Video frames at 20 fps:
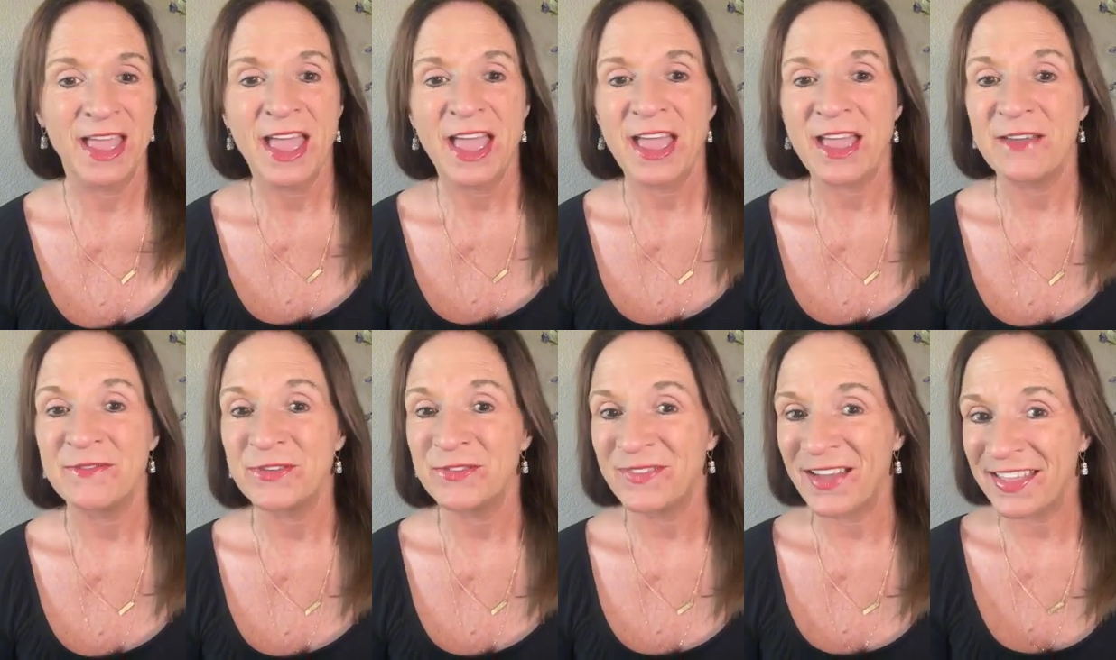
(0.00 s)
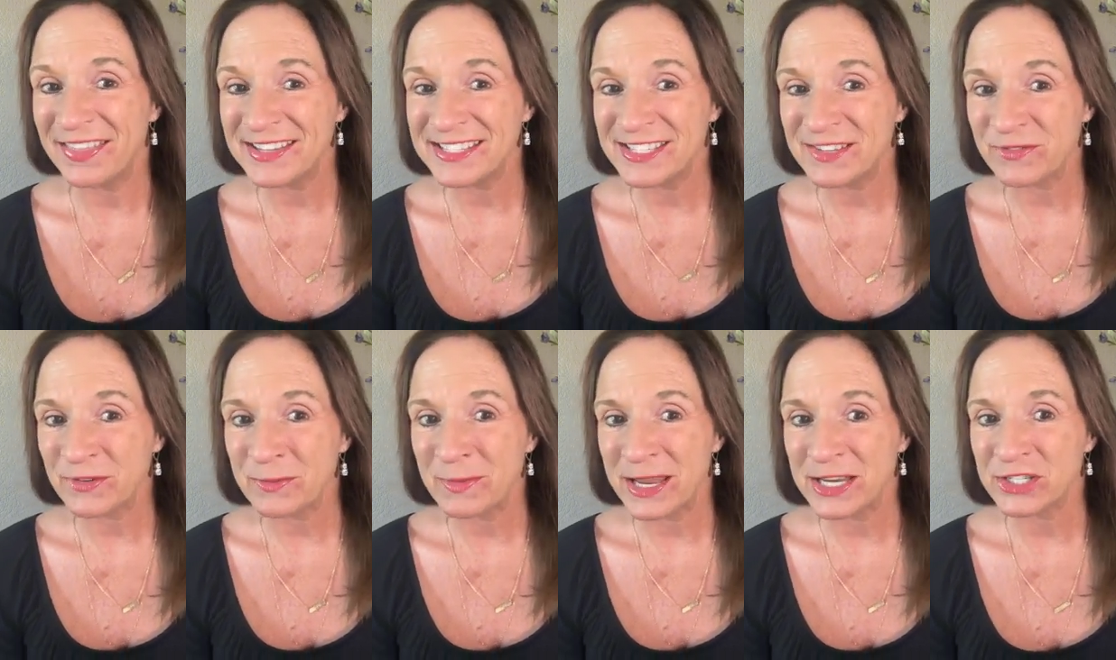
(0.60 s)
If you found this
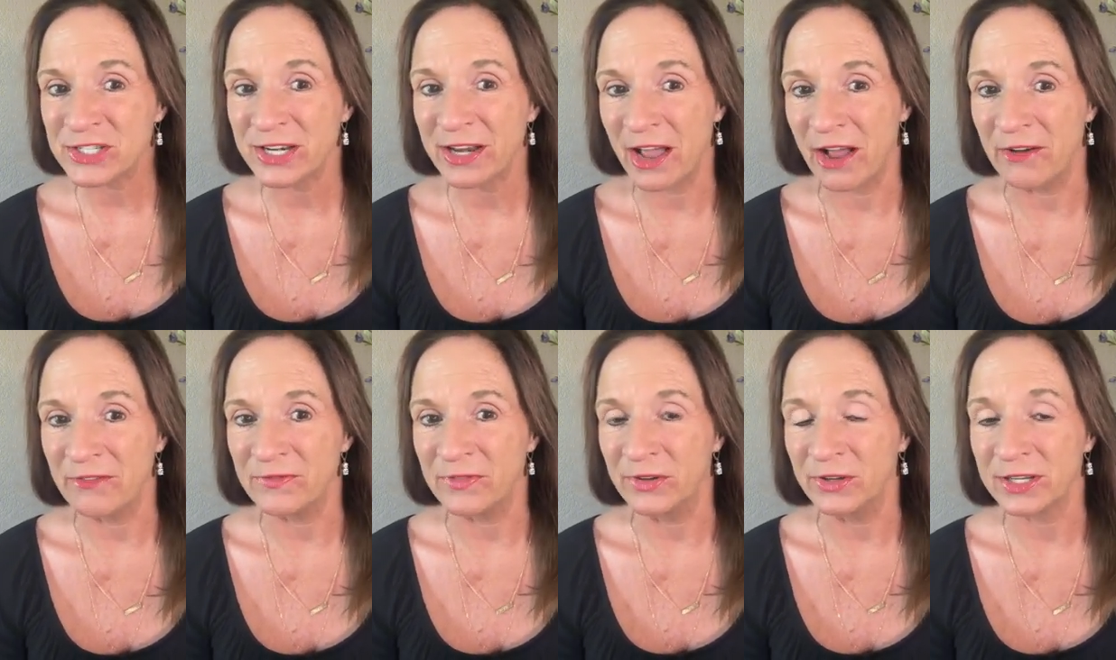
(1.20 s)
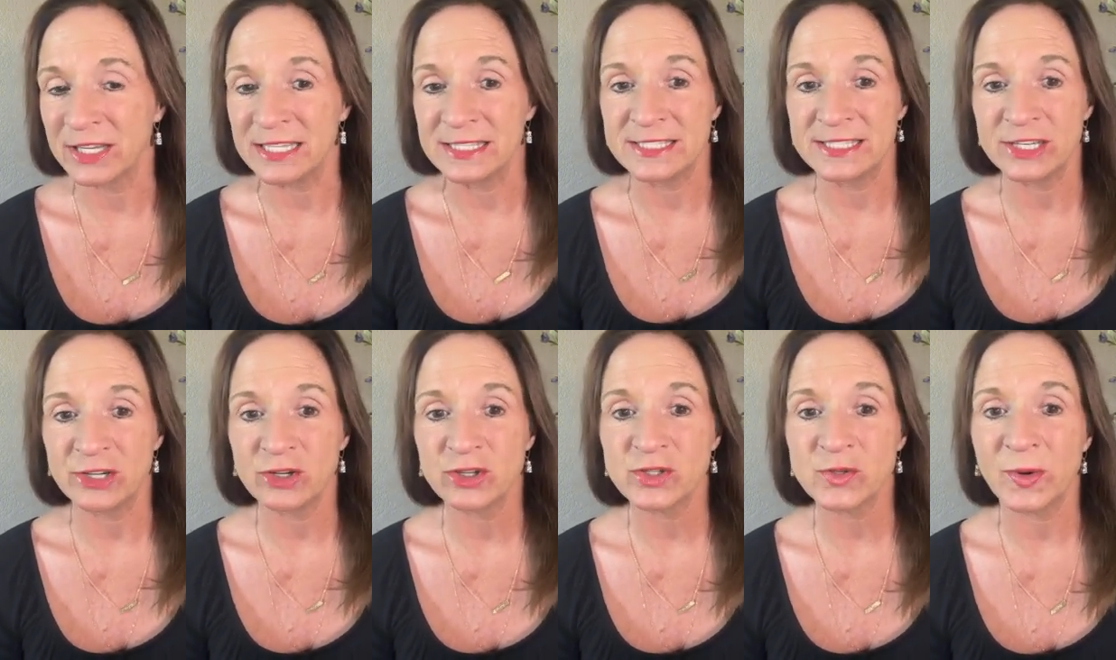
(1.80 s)
information helpful,
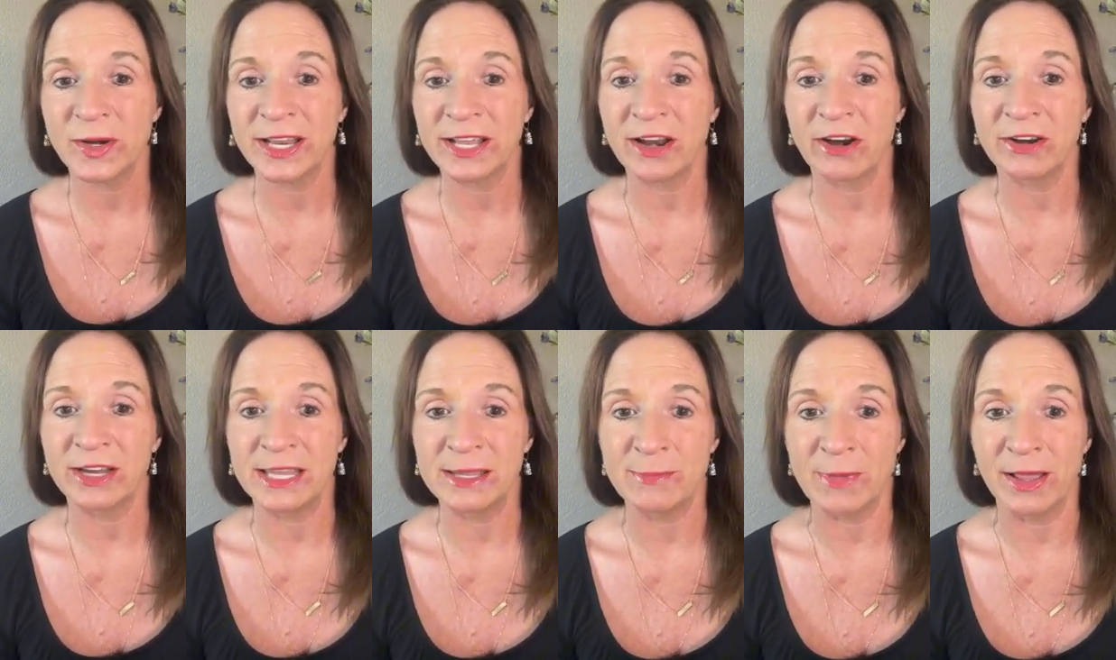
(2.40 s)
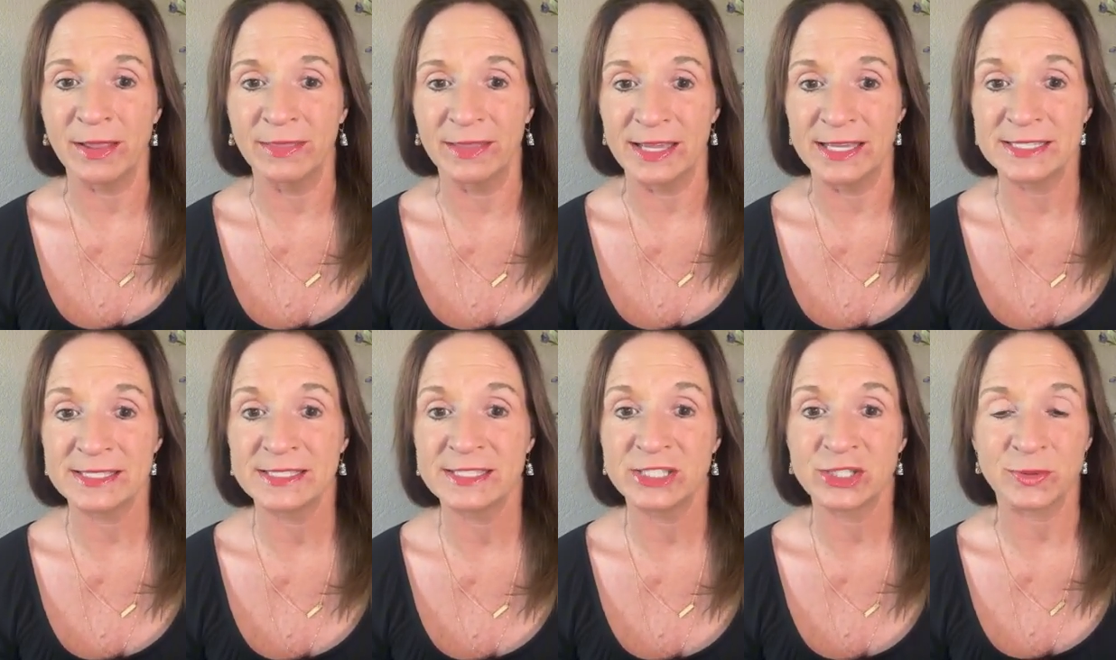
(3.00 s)
consider joining our email
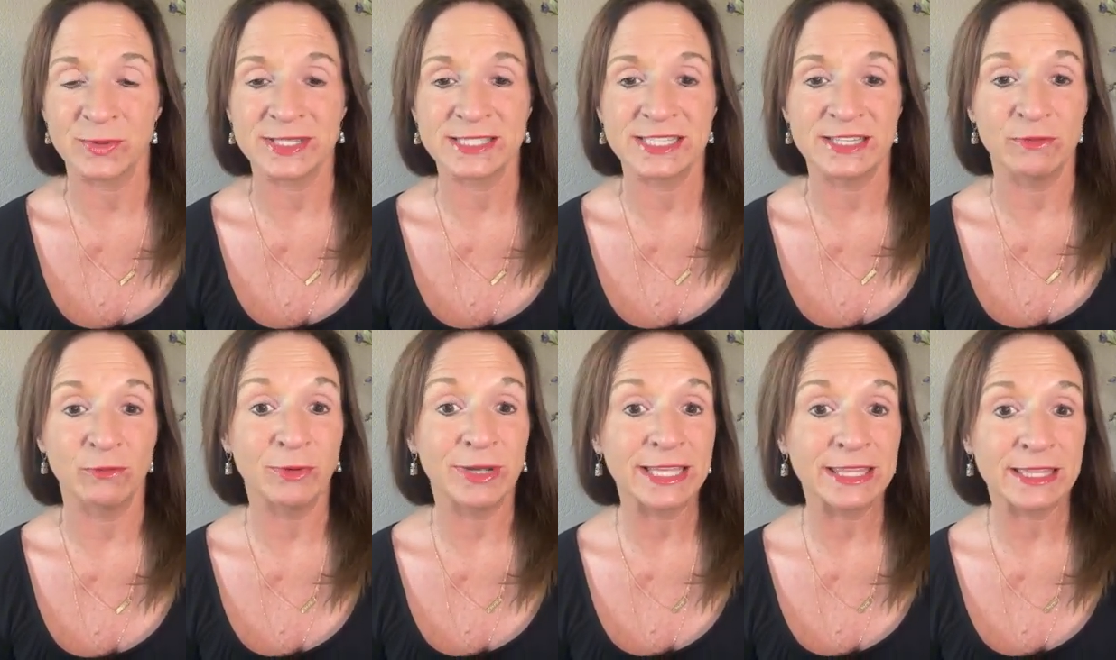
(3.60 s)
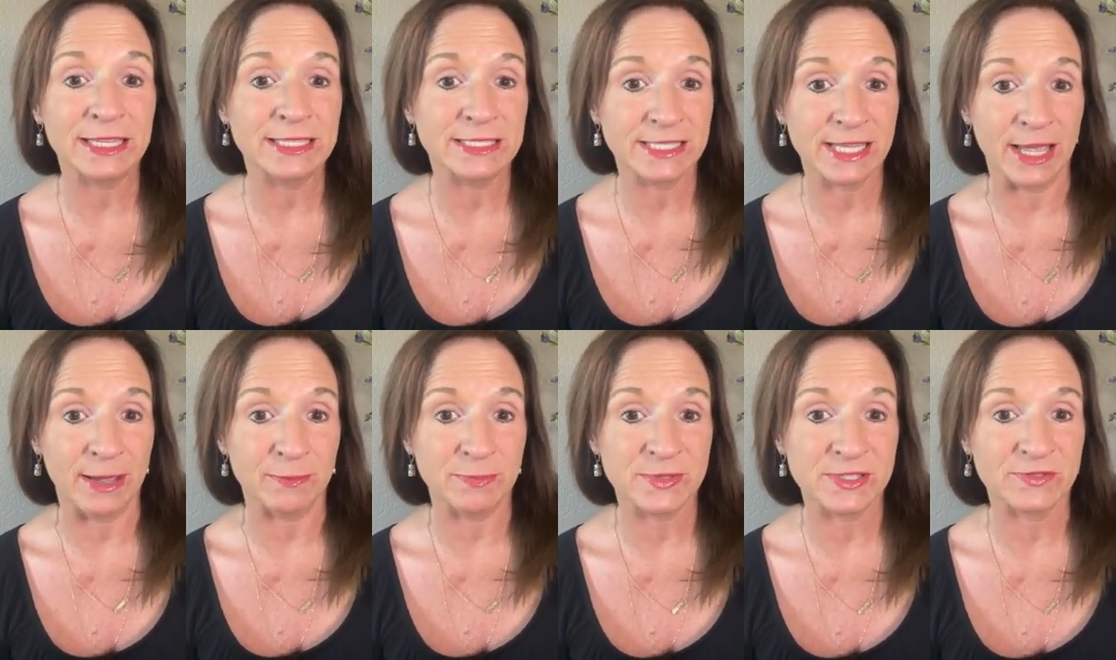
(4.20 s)
list to receive weekly
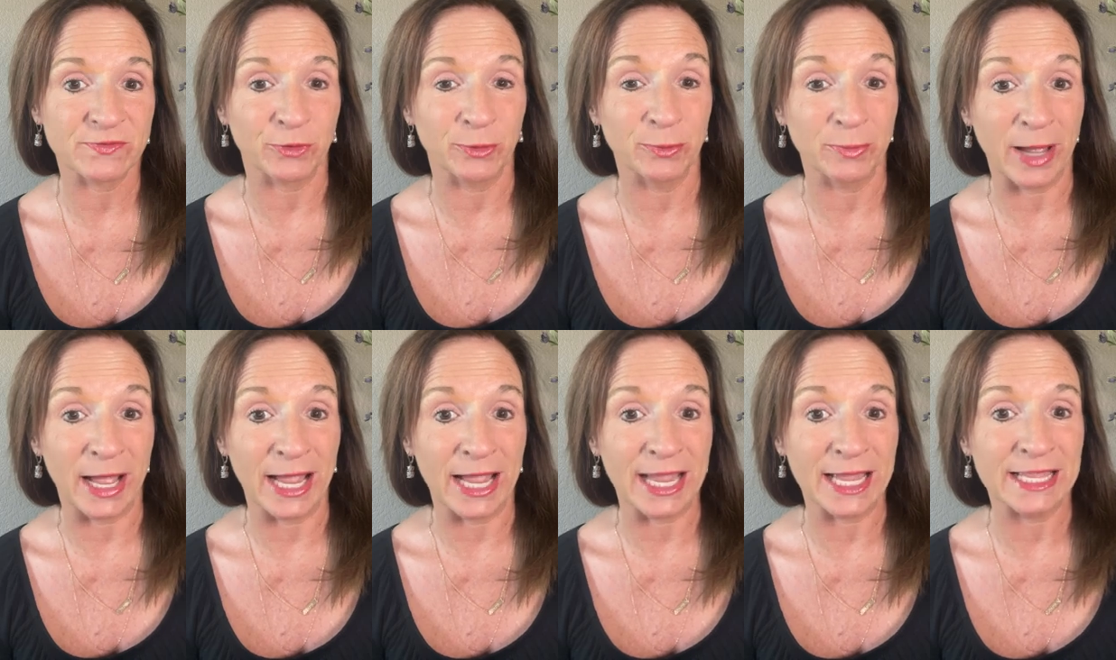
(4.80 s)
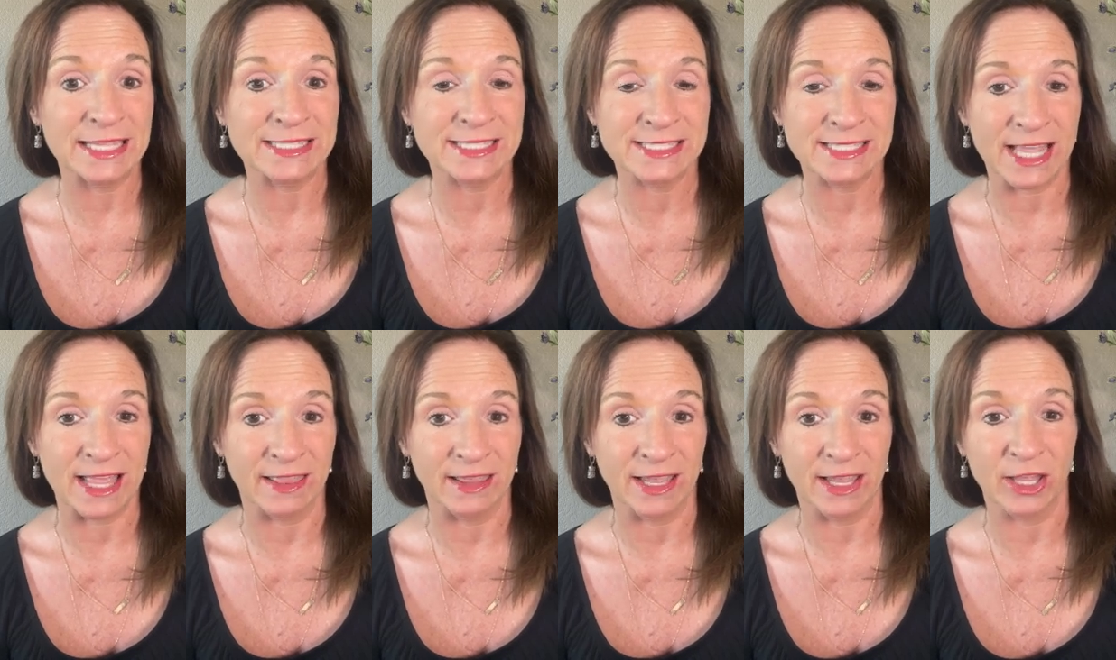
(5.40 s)
tips for buying and
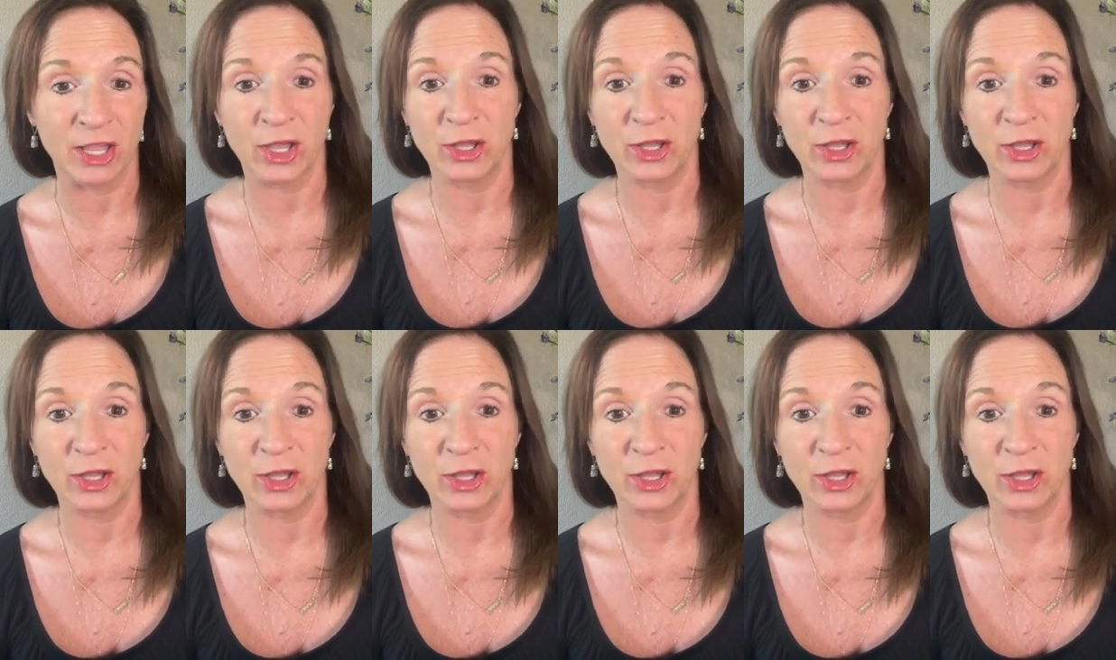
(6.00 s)
selling